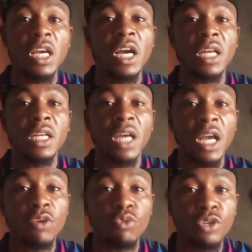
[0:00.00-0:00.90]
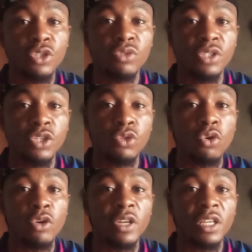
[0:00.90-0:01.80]
and I wish to see you
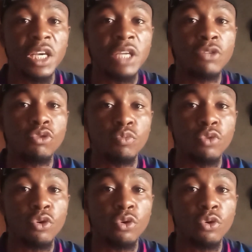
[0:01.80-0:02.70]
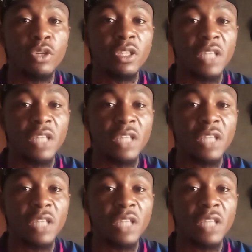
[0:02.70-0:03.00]
all again tomorrow.